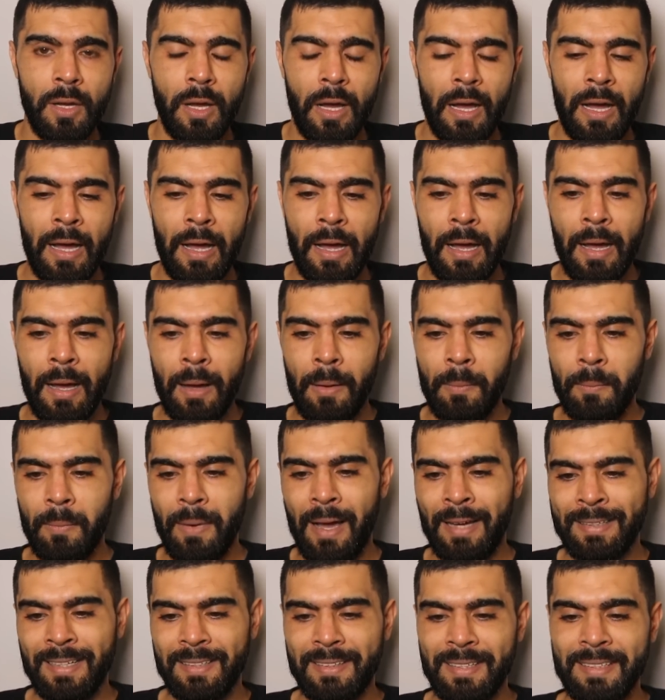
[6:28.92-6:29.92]

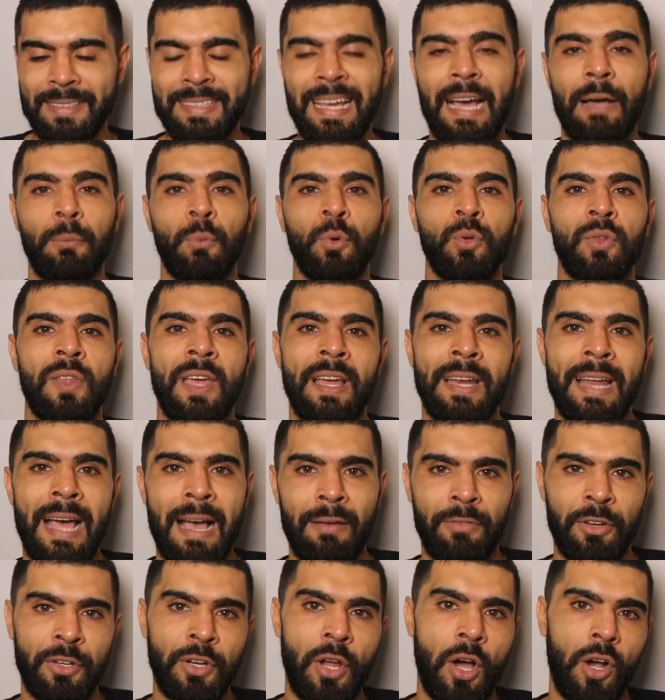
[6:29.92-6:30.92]
And I think that will then
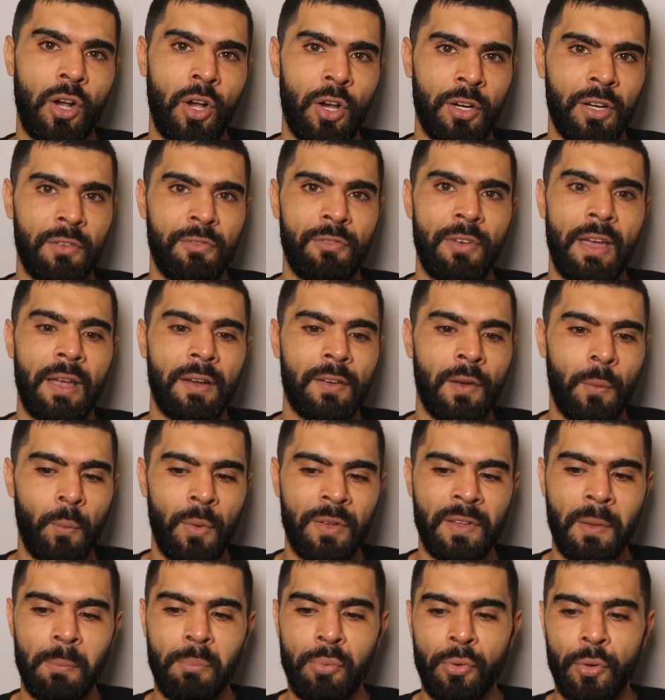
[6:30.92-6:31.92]
have a knock-on effect on
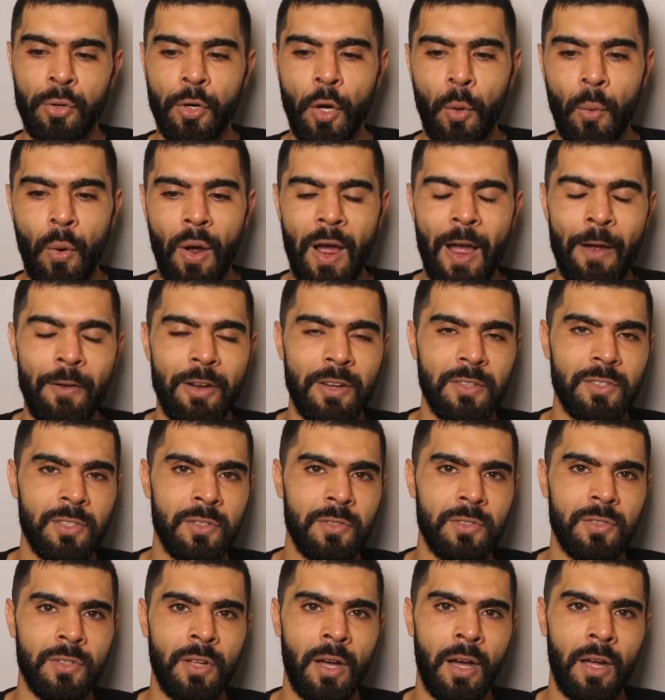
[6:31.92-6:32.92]
whether Bruno or
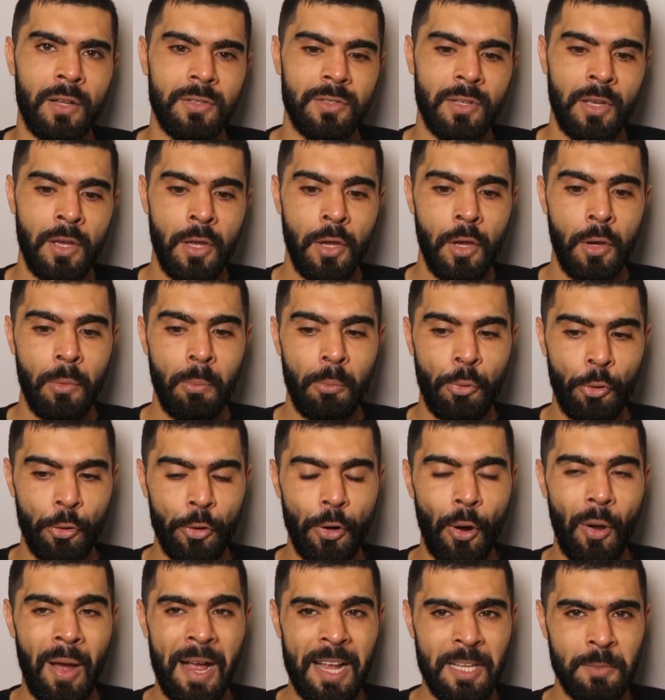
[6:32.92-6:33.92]
Eriksen starts.
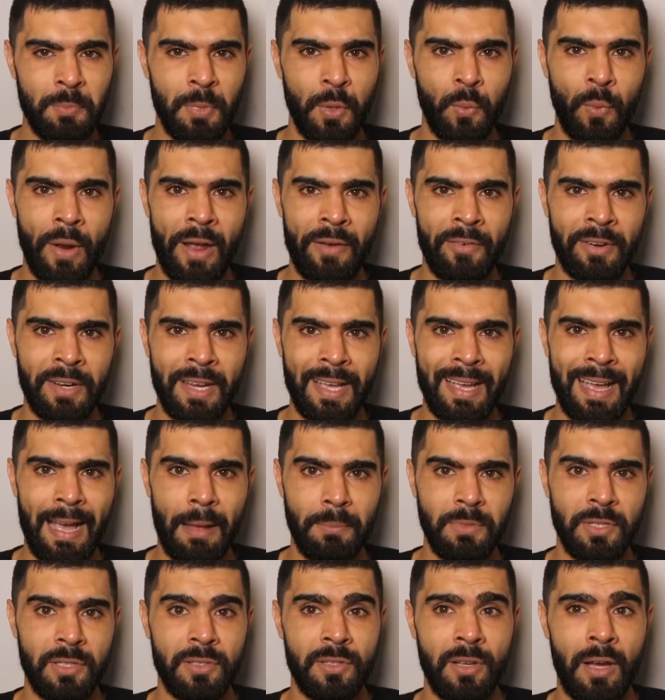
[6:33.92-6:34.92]
Bruno has been wearing the
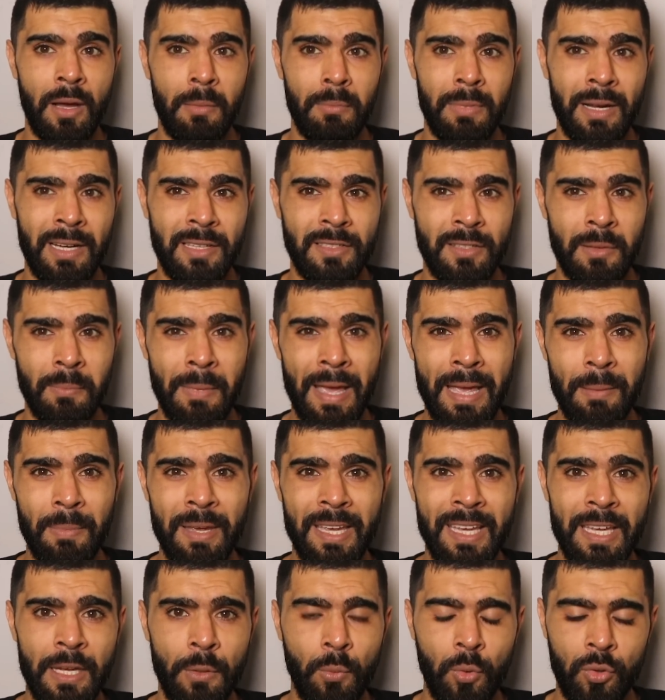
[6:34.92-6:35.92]
captain's armband, so
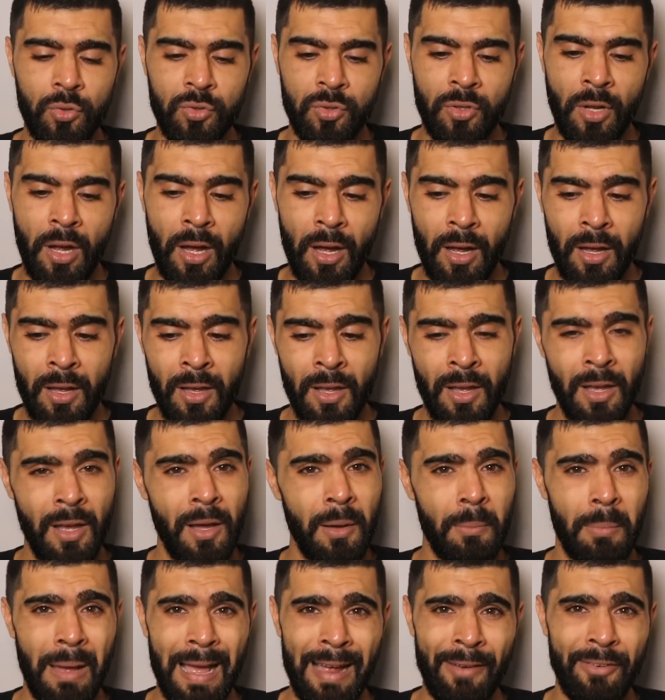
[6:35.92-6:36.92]
maybe he will start.
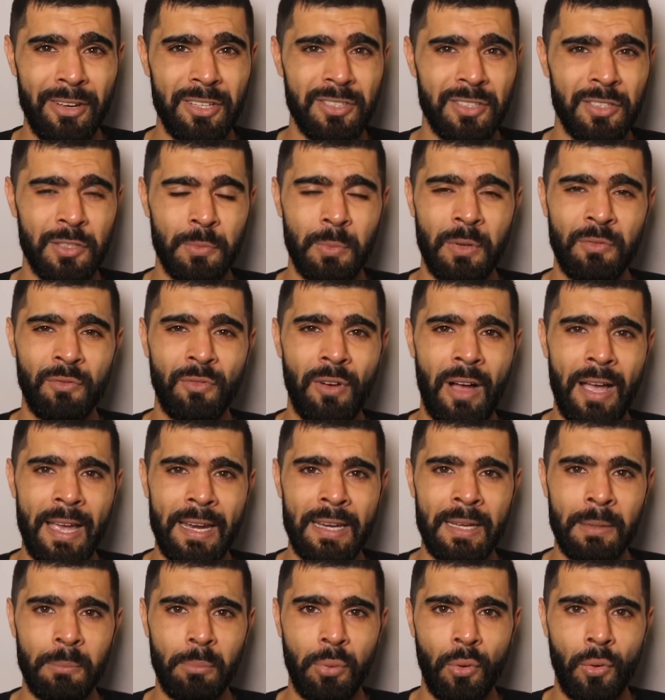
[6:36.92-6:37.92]
But Eriksen's been
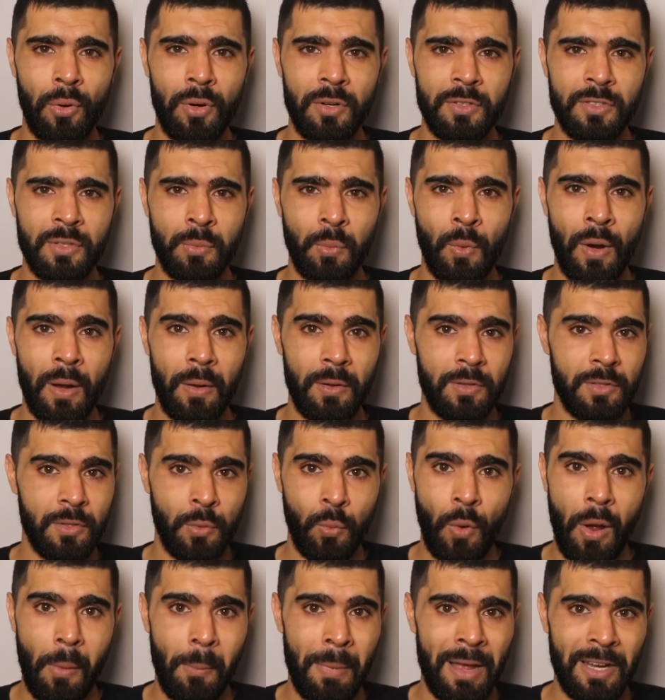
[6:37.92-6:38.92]
vitally important to
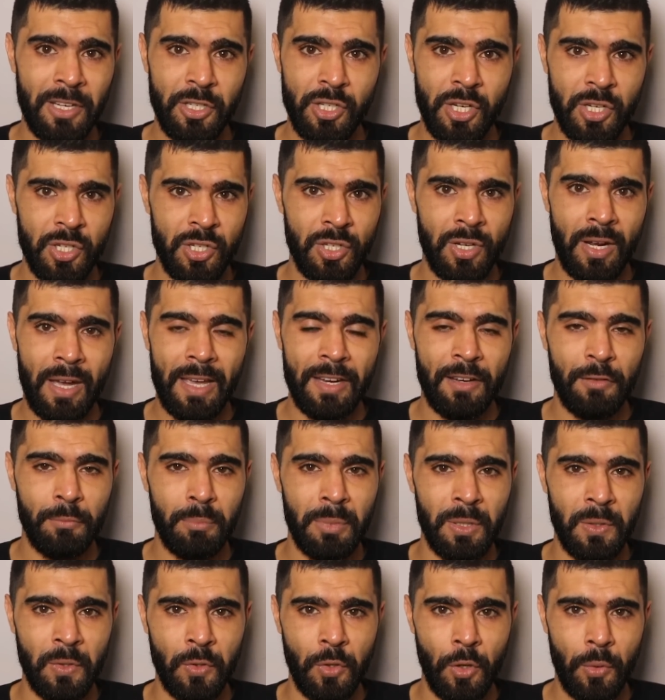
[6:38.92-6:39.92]
what Manchester United
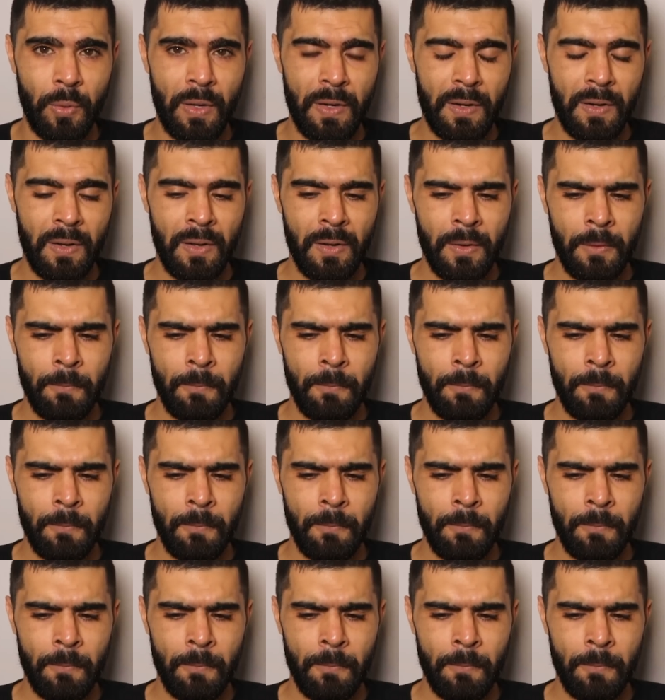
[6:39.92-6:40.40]
have been doing.